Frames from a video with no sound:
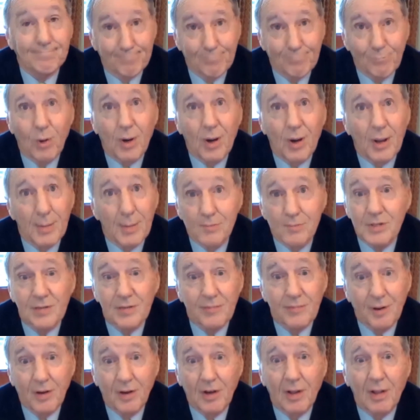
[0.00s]
perhaps
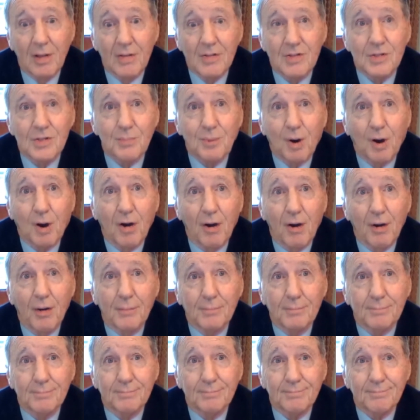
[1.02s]
even a lot smarter.
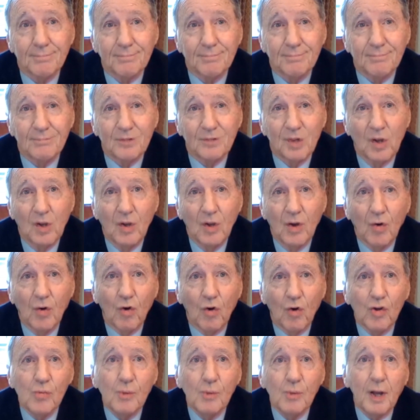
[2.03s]

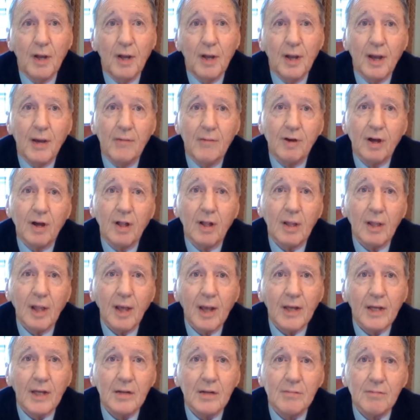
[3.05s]
Or you might have a
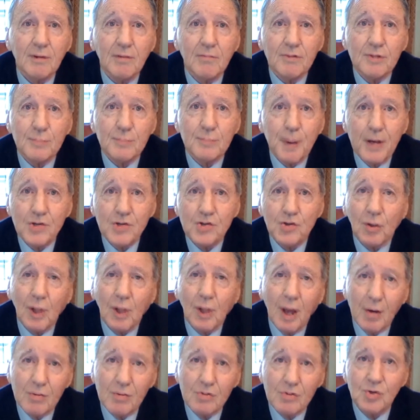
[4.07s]
collective of special
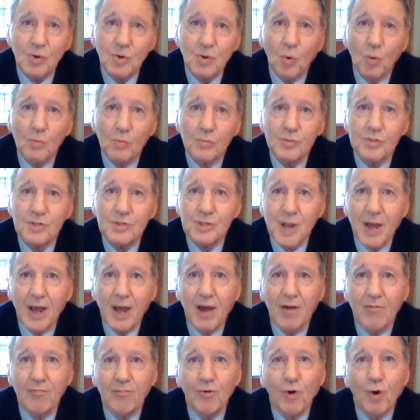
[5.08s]
household
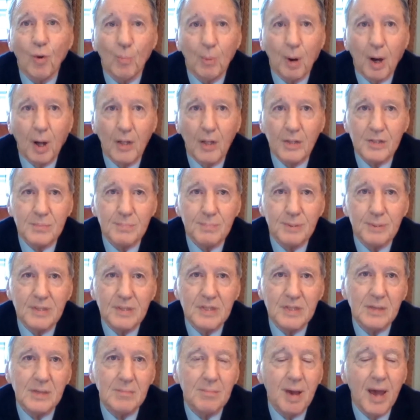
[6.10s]
staff robots
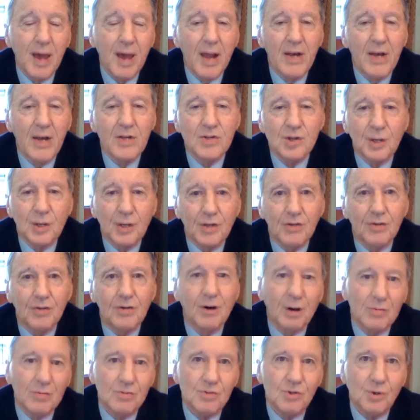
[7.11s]
busy managing your
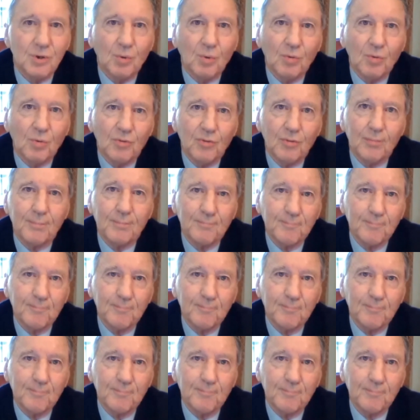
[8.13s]
households.